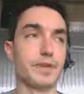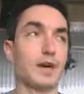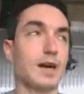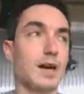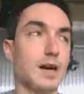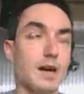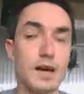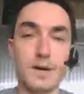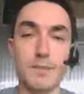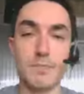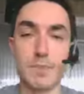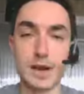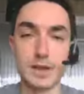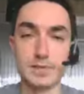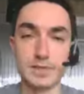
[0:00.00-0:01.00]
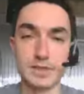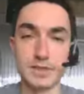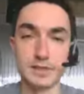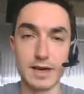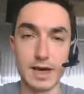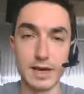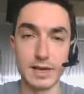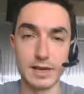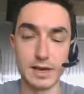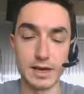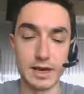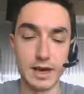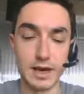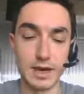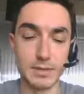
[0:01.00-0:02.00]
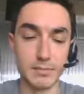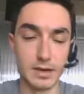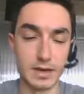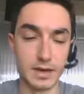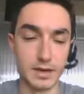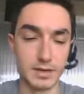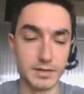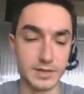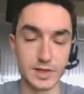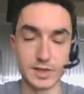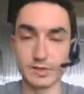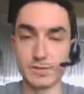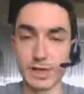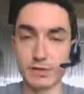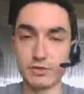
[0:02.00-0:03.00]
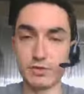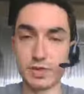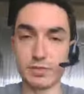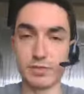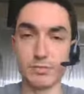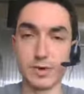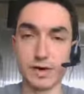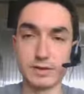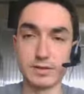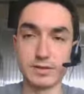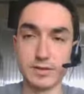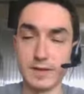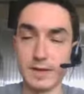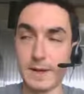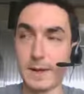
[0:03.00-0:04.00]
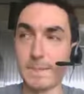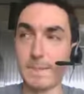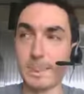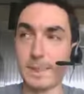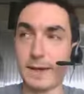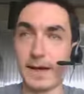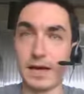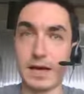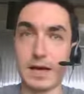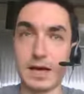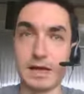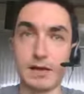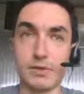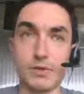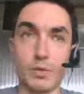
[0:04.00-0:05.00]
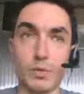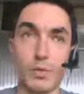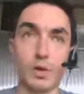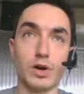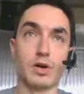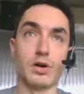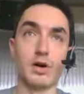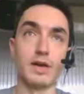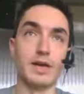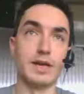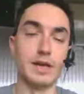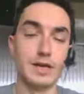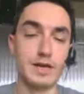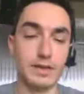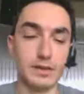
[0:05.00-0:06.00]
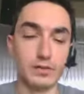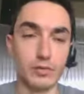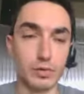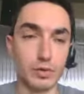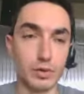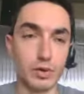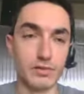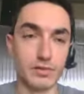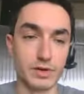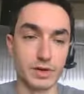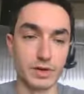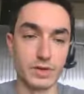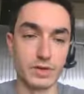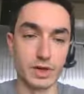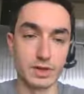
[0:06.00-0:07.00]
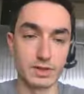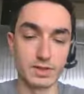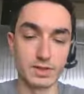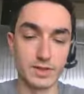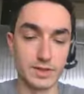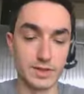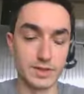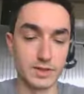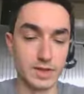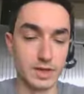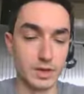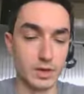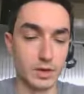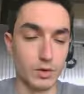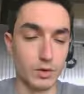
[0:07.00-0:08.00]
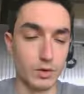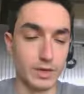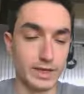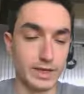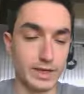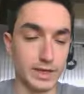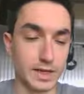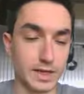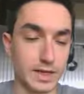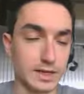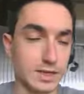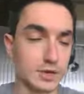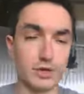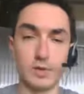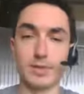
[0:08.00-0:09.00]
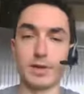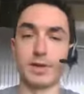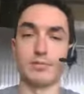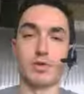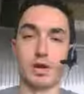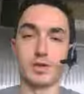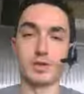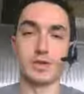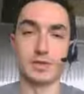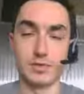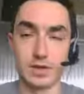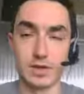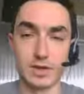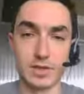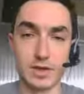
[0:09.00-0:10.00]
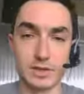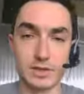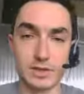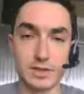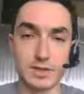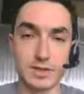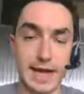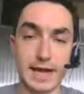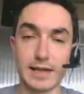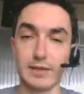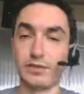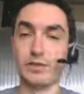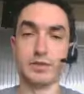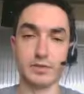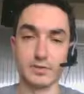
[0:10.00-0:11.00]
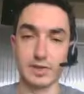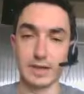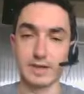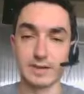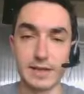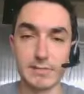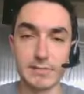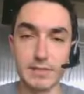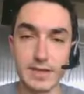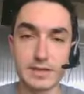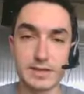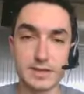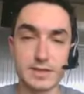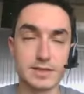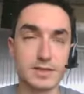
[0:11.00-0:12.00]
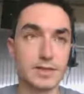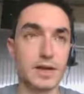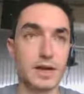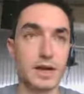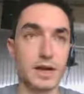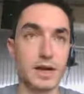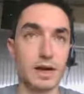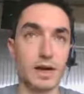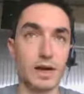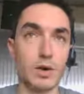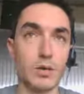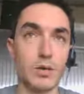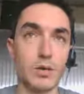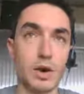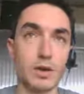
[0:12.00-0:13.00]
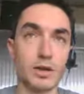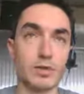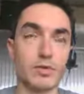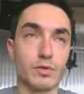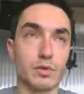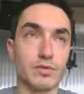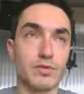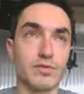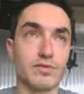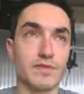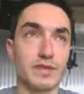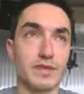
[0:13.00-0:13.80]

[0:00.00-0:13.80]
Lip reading: my name is Nitai. I'm the sales manager at DerButton, and we're a tool for consultants. We streamline the process for consultants to handle their day-to-day business. We want to sort of